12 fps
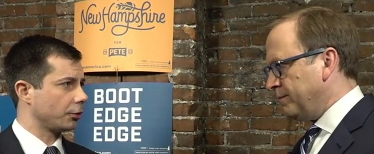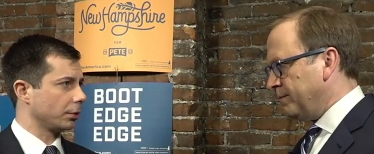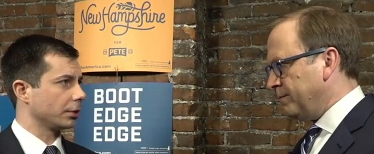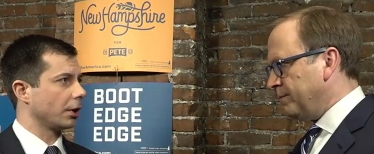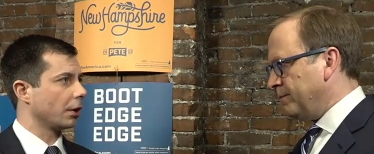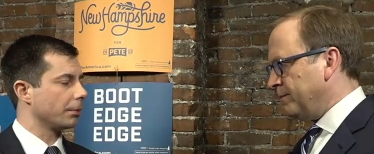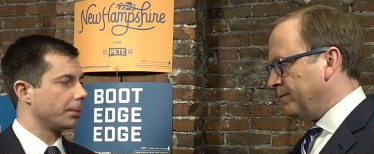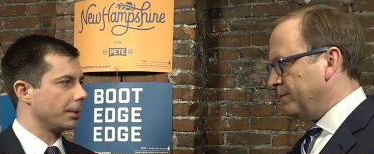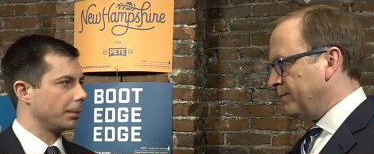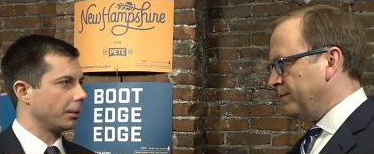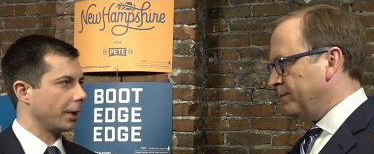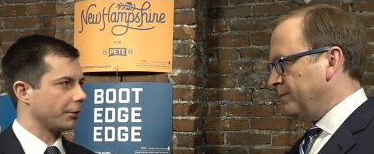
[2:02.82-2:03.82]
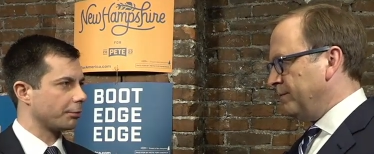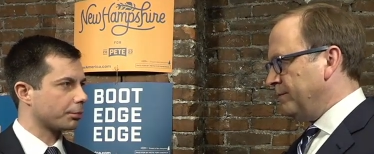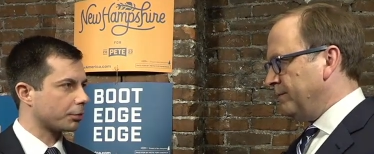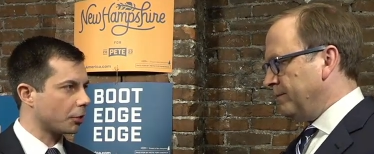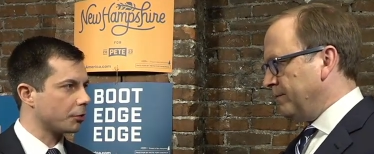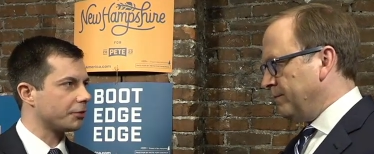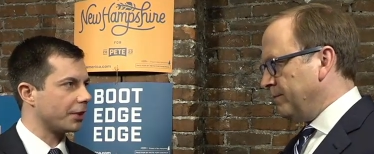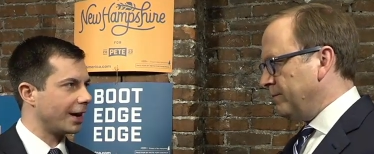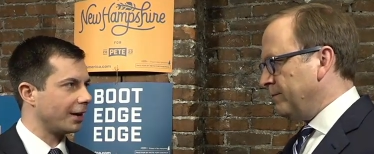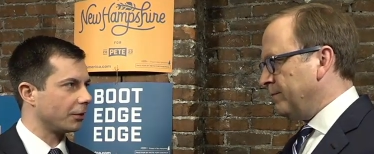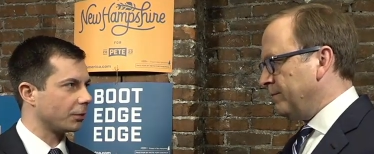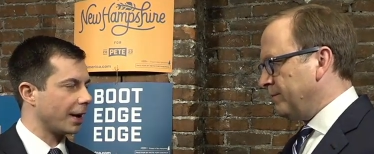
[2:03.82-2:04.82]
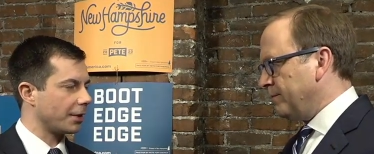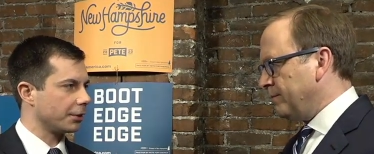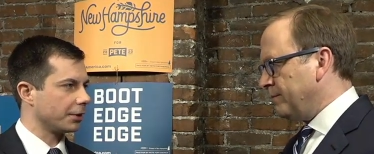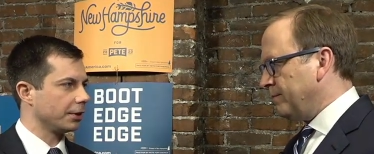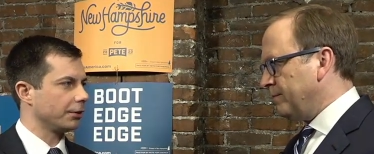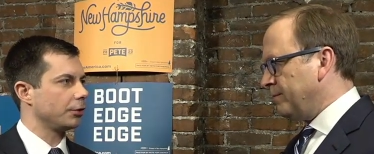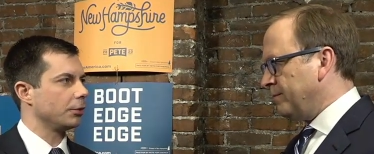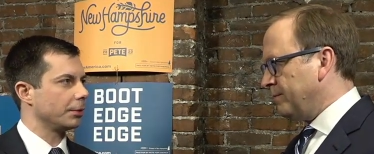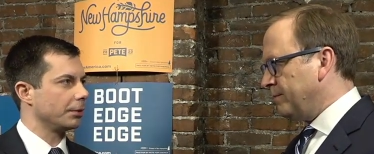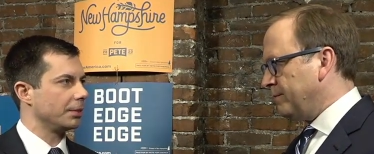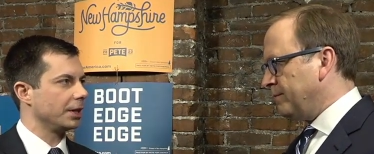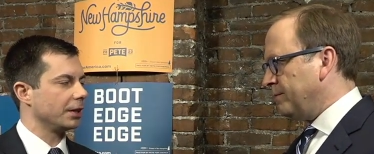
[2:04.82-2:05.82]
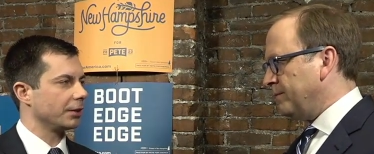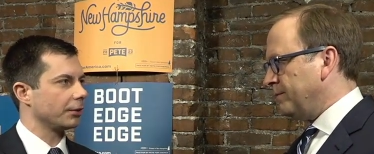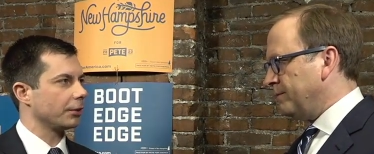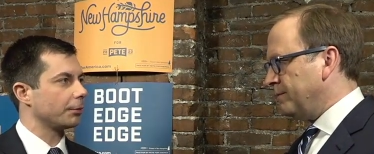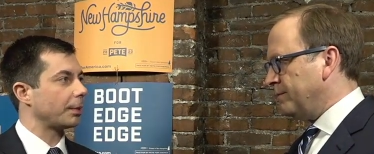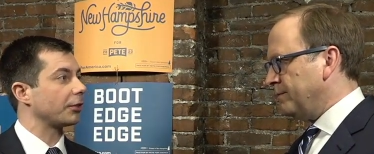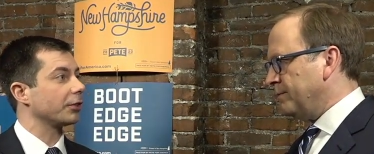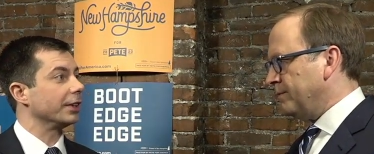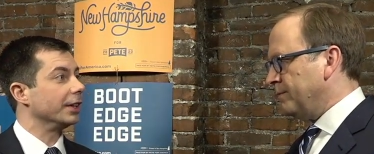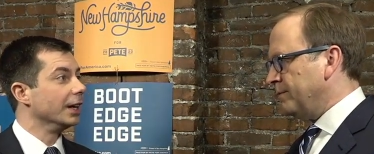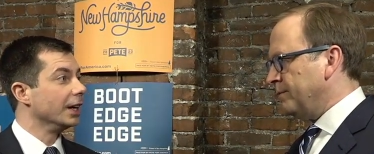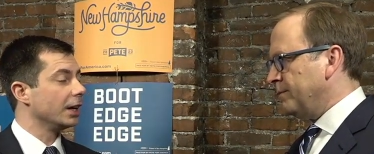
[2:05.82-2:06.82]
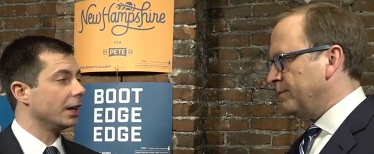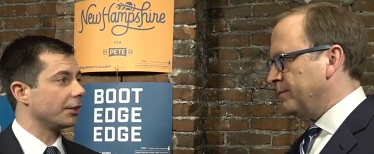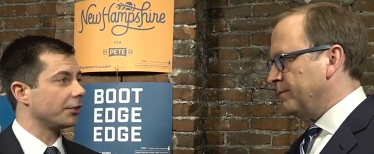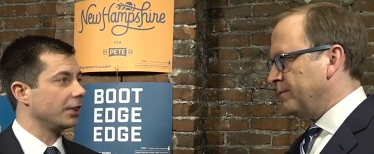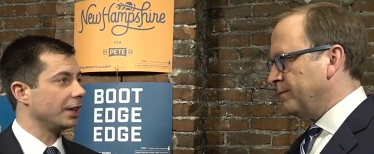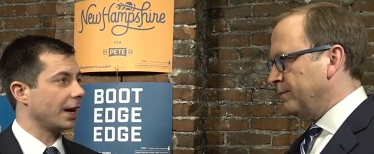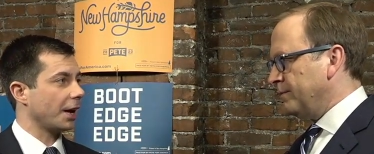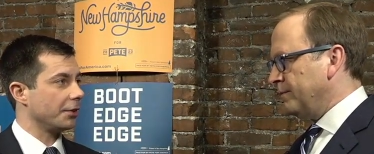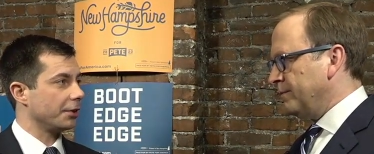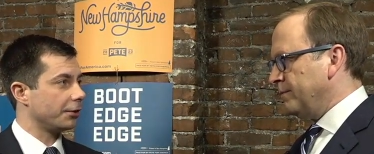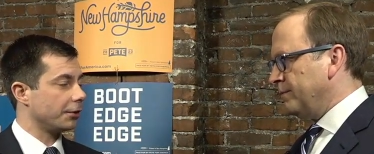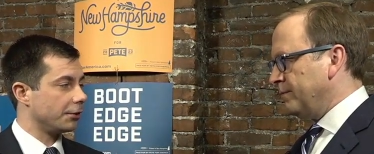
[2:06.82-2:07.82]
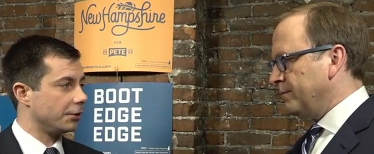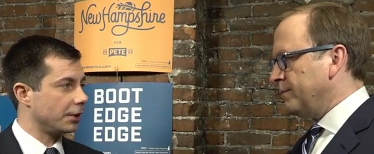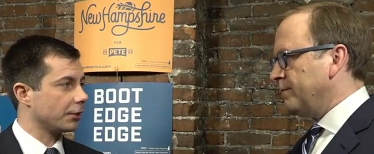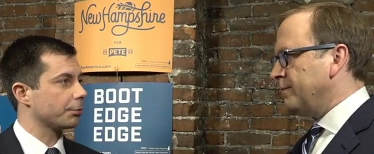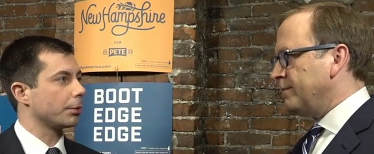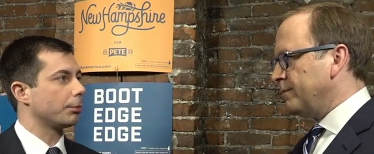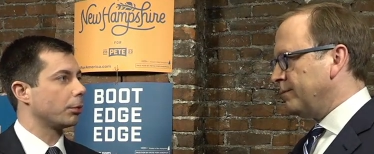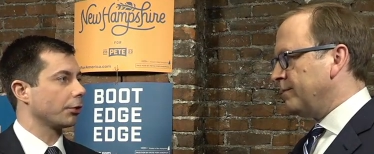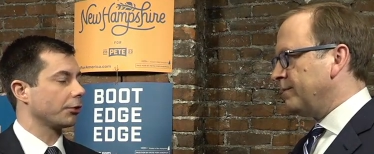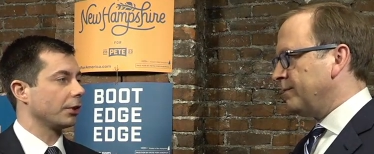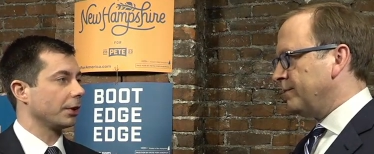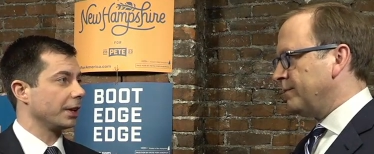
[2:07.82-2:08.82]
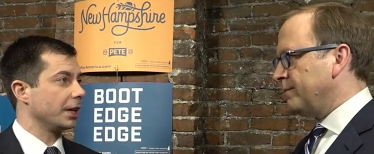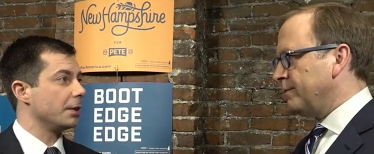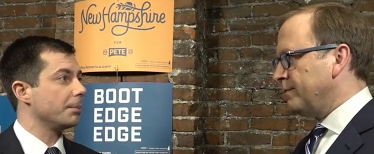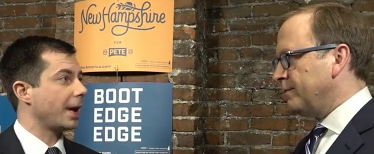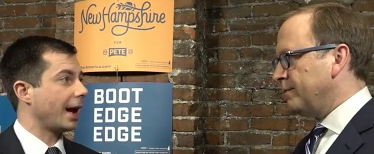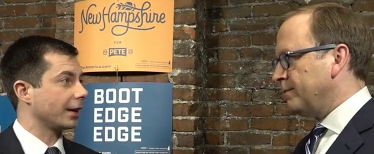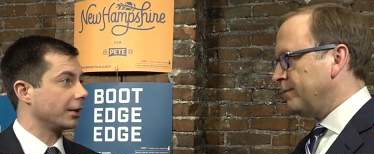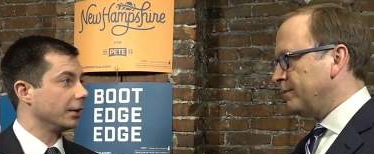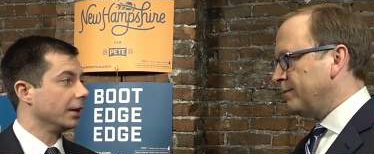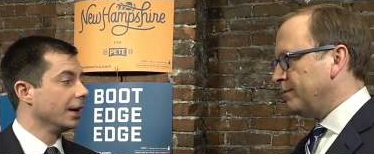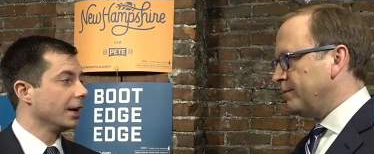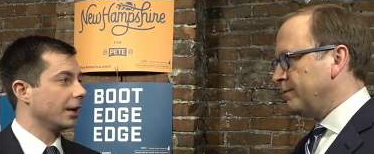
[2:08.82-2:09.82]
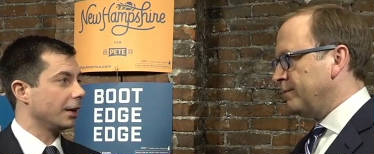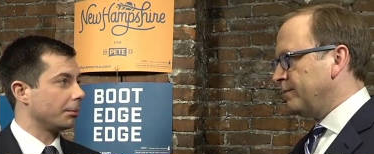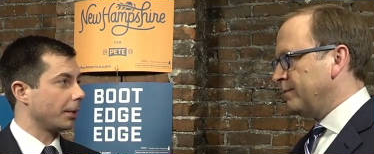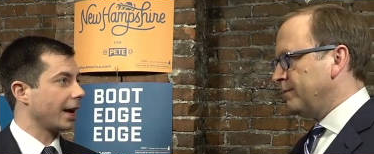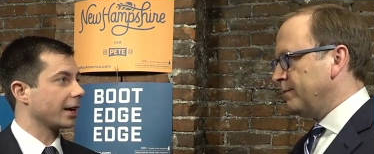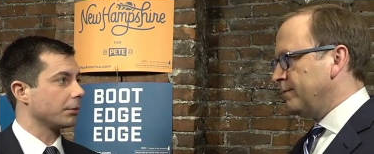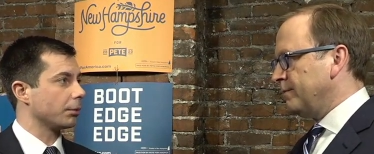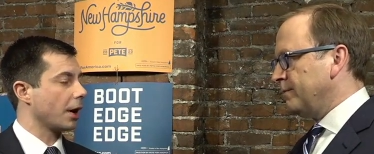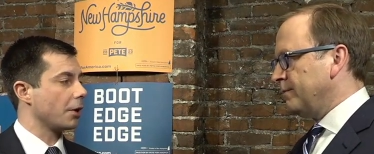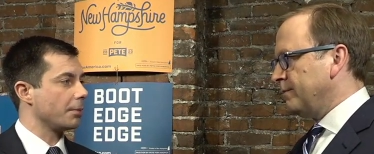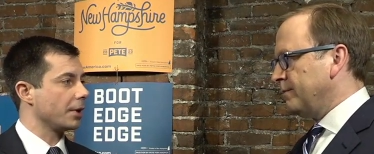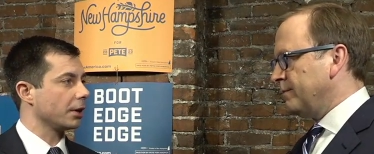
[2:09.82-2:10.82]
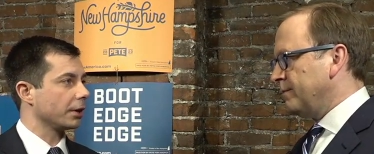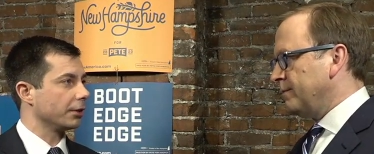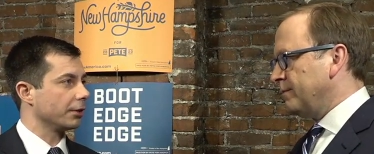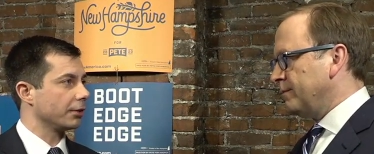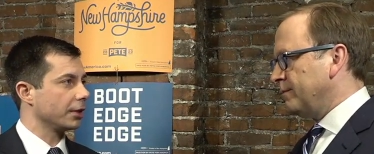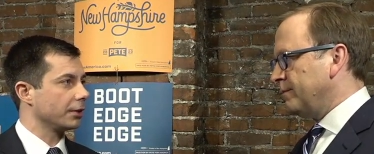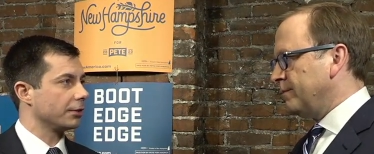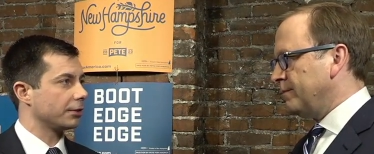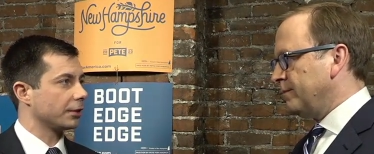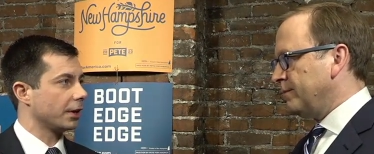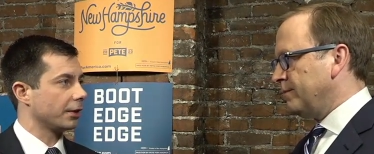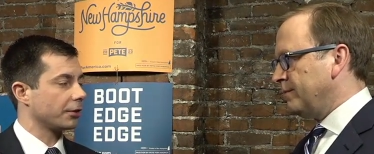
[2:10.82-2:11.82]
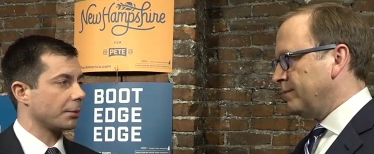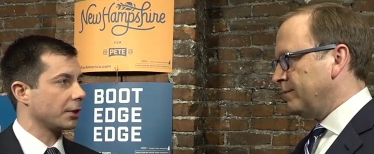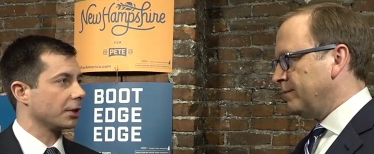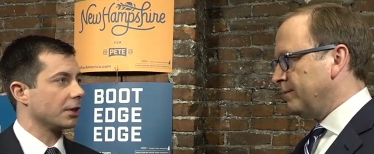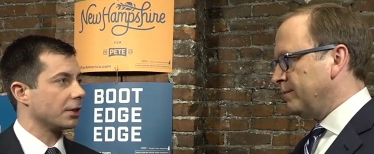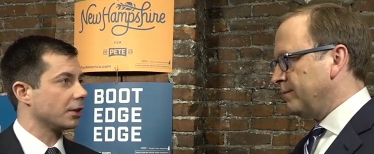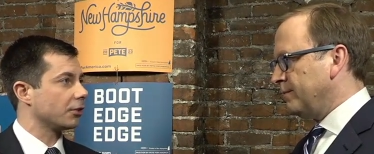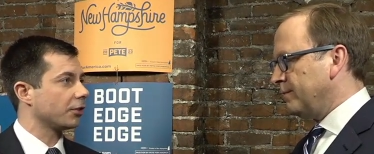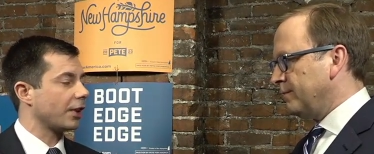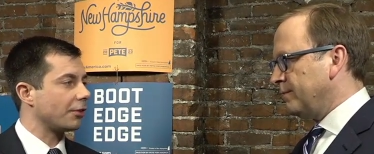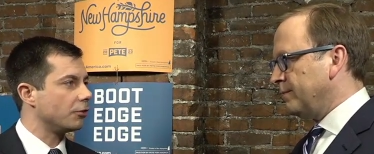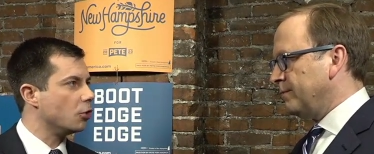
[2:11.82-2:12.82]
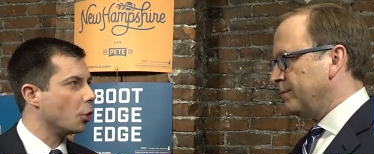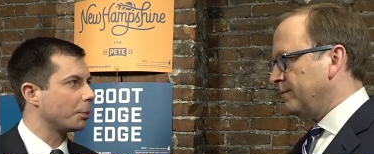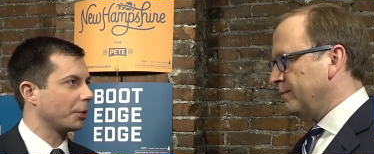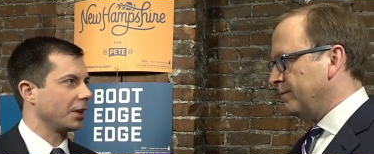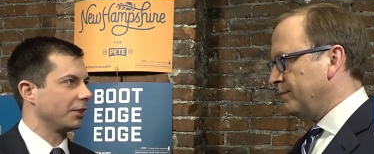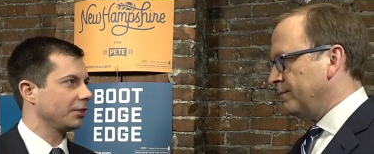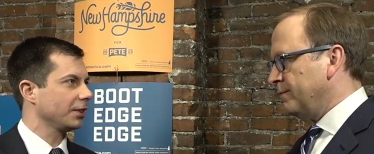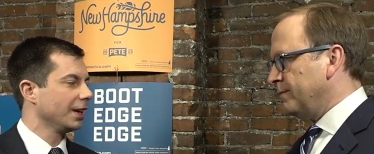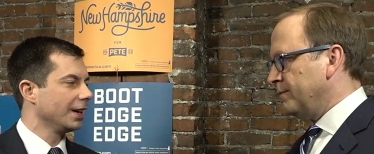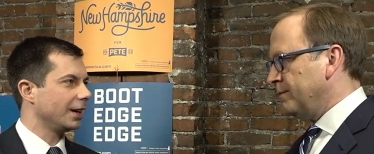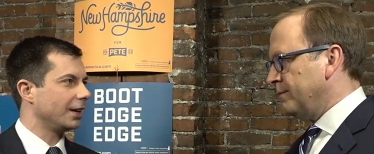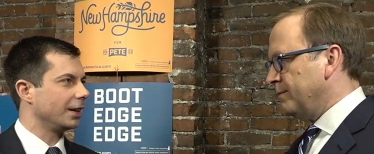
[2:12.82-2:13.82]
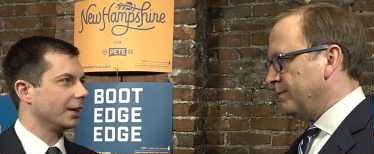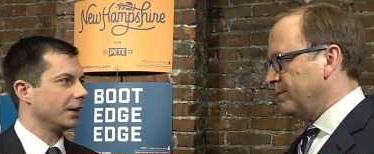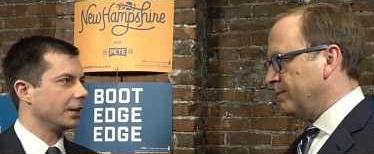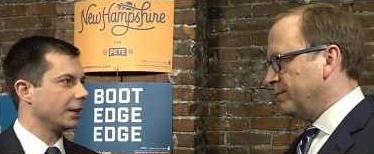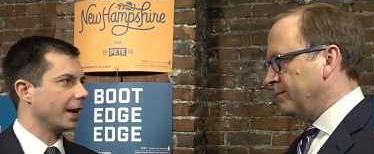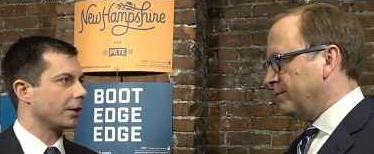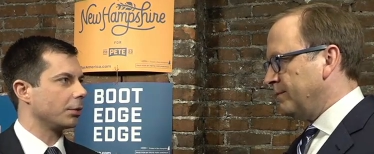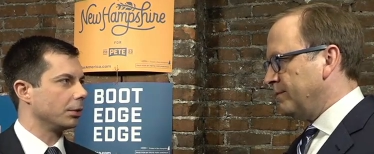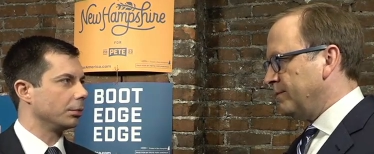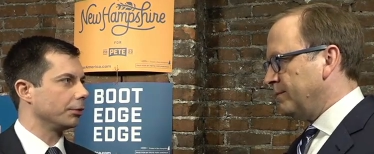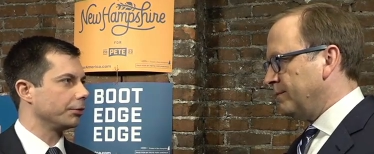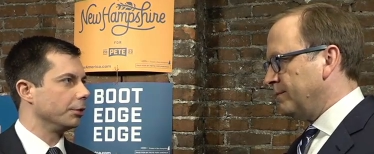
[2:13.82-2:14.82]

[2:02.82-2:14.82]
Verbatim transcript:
Speaker 1: to regard people as profile rather than as human beings, especially uh, seeing how this has disproportionately impacted uh, black and brown Americans, is uh, something that, that just has no place uh, in an equitable